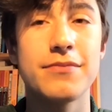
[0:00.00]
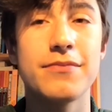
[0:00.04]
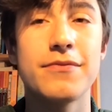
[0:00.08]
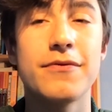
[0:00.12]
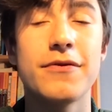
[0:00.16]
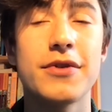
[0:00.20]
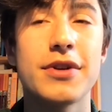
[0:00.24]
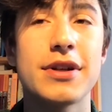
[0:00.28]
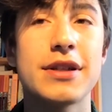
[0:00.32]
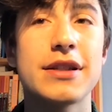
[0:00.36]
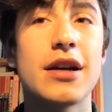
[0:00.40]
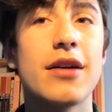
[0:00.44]

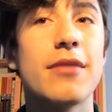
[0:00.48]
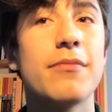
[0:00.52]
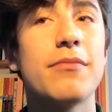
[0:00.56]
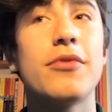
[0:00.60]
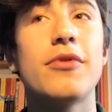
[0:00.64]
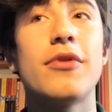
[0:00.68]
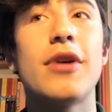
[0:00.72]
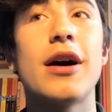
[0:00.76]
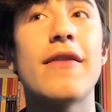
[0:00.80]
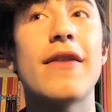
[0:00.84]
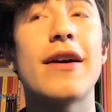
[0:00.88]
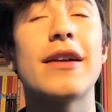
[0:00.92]
For
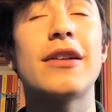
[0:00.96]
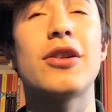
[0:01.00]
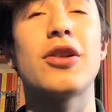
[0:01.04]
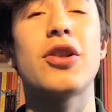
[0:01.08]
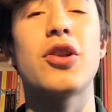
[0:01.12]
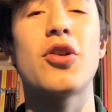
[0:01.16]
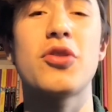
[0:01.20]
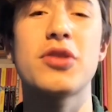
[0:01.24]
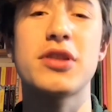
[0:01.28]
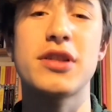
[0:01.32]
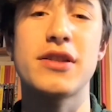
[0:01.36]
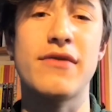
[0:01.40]
example, I've had
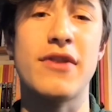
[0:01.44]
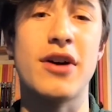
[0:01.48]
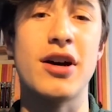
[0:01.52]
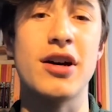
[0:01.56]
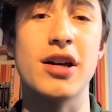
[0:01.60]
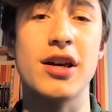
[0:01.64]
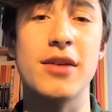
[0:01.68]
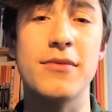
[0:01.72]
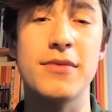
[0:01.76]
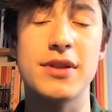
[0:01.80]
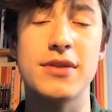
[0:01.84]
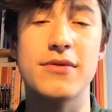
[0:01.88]
lots of
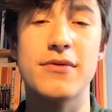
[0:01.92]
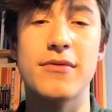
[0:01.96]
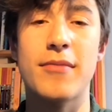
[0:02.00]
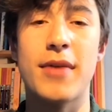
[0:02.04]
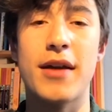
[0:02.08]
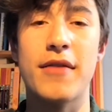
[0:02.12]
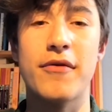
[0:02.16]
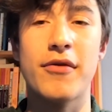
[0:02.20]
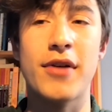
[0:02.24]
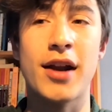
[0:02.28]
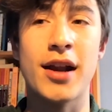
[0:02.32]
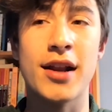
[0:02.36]
arguments with my
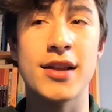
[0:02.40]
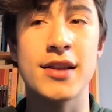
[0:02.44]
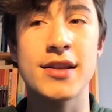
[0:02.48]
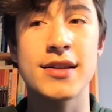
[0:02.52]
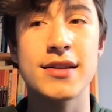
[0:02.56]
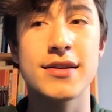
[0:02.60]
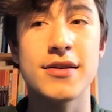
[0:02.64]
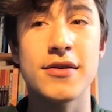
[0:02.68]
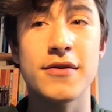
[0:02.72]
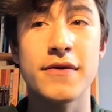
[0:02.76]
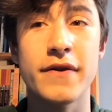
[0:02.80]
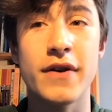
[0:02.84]
friends
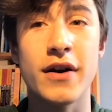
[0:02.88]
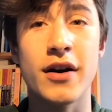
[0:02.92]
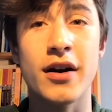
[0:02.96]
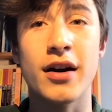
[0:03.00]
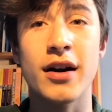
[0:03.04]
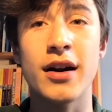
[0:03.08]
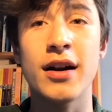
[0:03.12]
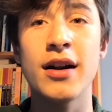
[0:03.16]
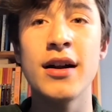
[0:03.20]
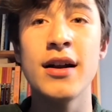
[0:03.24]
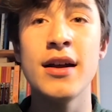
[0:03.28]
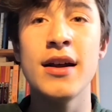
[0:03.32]
so
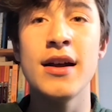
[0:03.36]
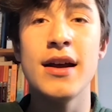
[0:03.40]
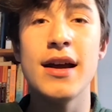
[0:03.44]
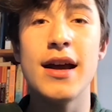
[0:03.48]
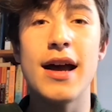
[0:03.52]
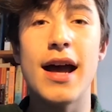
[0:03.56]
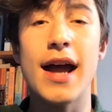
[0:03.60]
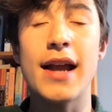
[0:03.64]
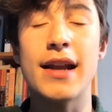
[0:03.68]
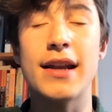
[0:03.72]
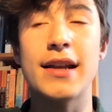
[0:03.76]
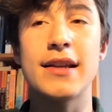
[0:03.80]
far,
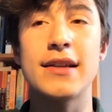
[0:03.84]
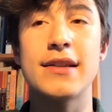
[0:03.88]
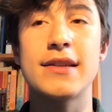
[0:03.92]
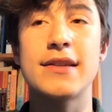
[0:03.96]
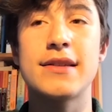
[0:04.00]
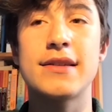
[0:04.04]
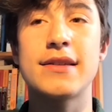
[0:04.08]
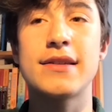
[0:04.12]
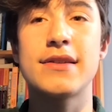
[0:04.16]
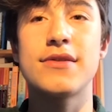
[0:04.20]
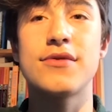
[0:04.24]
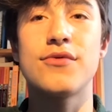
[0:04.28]
and
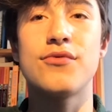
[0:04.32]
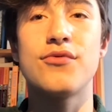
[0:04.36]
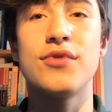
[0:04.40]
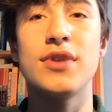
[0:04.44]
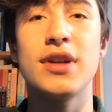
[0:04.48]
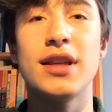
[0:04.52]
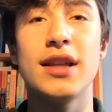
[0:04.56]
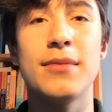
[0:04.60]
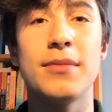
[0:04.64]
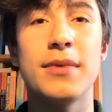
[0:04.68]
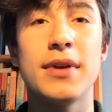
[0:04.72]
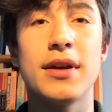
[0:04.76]
it's
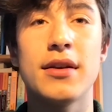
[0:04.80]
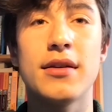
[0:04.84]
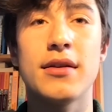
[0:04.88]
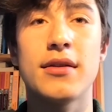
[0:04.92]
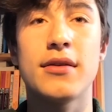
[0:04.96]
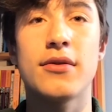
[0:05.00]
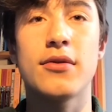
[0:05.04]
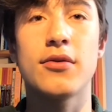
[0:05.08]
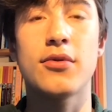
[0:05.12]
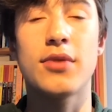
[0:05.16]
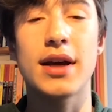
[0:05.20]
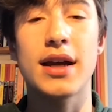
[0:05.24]
really
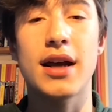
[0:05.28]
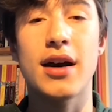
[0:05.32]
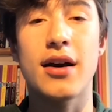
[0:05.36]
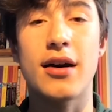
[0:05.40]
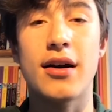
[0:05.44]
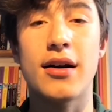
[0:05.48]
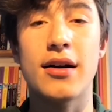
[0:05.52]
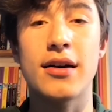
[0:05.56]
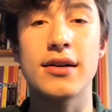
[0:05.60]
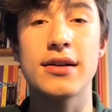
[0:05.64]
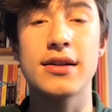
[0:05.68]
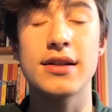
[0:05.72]
been quite
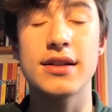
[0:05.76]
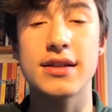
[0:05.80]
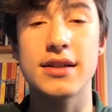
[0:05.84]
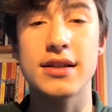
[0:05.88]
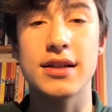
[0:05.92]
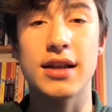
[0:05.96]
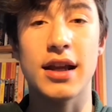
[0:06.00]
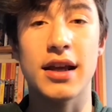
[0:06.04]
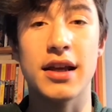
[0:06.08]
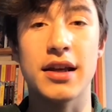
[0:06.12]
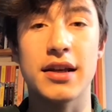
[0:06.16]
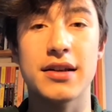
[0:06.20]
hard
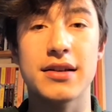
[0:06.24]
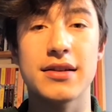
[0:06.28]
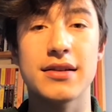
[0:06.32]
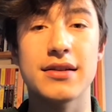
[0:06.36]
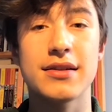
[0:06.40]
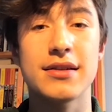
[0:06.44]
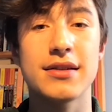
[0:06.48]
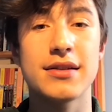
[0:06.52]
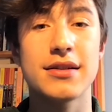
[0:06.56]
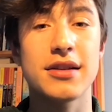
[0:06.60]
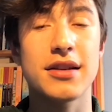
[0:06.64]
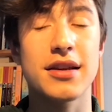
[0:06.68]
to
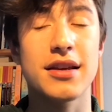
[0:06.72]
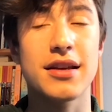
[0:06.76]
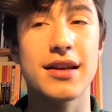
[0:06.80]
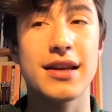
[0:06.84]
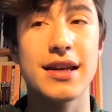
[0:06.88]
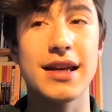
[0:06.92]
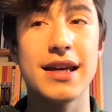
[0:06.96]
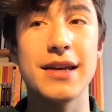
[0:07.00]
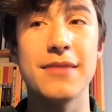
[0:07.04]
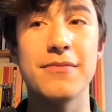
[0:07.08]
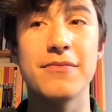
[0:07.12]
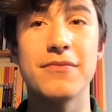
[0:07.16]

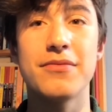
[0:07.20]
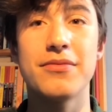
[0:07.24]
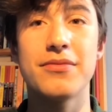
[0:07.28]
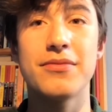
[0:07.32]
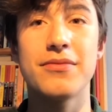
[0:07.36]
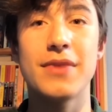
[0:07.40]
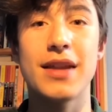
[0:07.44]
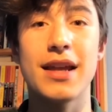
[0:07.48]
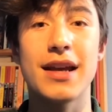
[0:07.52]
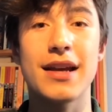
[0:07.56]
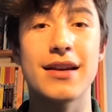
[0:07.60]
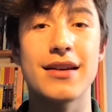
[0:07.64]

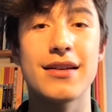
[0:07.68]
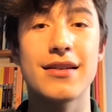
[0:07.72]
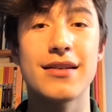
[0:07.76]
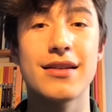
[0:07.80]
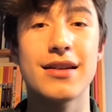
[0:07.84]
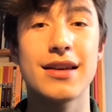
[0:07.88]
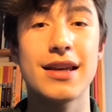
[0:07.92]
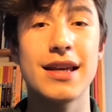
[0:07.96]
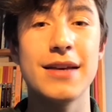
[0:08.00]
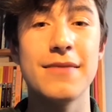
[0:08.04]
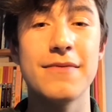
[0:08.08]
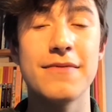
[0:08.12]

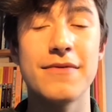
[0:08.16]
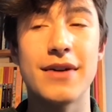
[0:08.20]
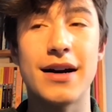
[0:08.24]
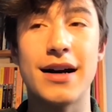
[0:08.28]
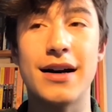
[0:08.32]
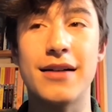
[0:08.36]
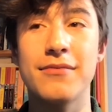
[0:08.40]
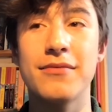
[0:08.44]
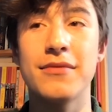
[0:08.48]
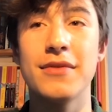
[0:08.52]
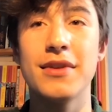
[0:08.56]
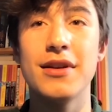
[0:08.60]
keep
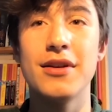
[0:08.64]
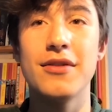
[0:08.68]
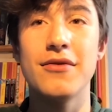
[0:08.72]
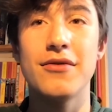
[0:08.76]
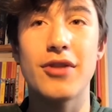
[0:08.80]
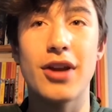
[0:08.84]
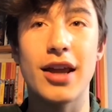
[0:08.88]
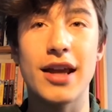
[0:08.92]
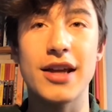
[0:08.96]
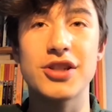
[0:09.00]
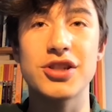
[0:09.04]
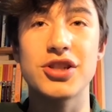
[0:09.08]
that
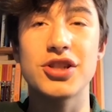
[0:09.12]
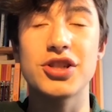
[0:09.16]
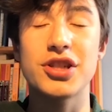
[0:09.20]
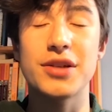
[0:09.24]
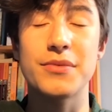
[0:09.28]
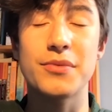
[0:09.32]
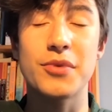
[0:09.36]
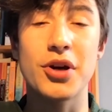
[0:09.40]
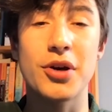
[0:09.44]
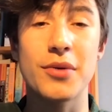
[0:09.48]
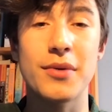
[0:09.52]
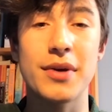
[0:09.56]
relationship
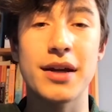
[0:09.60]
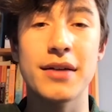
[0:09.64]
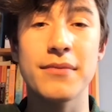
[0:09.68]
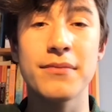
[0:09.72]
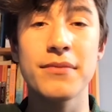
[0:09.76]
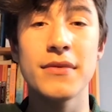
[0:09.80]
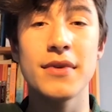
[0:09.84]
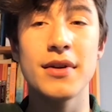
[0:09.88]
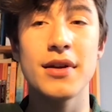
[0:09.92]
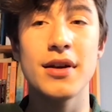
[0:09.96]
going.